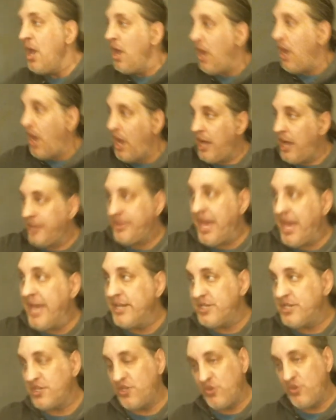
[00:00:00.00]

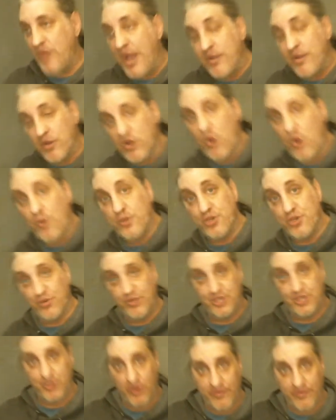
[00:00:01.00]
thanks to agricultural
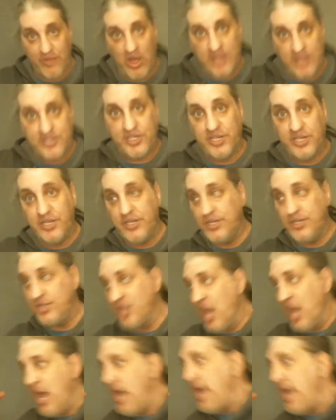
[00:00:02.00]
surpluses
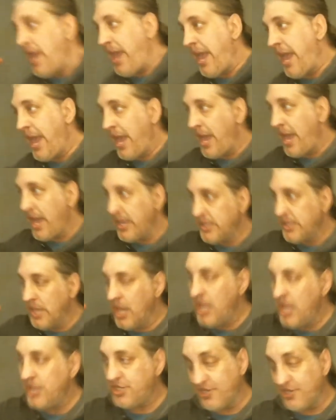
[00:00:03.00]
and
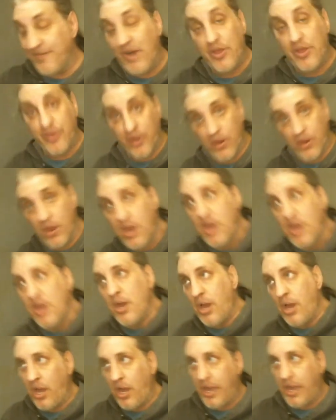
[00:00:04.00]
some other
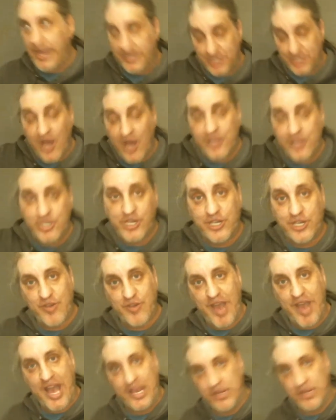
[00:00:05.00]
exogenous
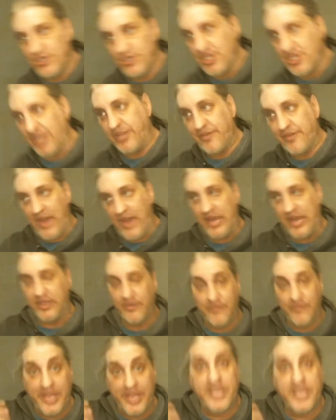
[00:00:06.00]
factors, like the fact that
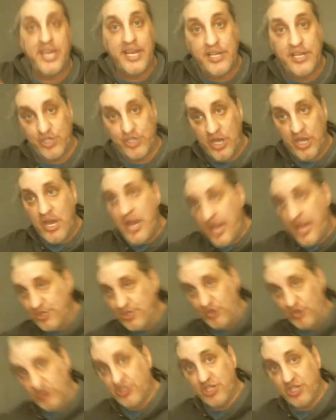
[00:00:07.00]
Vikings had
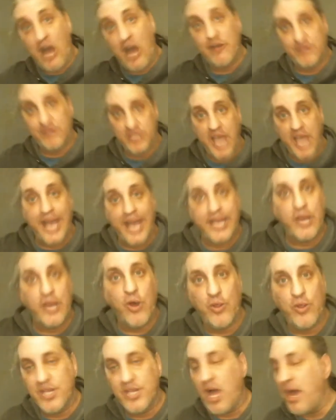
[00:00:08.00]
sort of stopped attacking
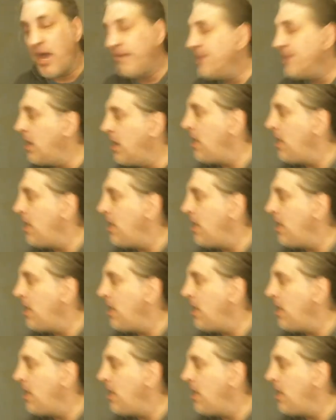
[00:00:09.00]
all the time,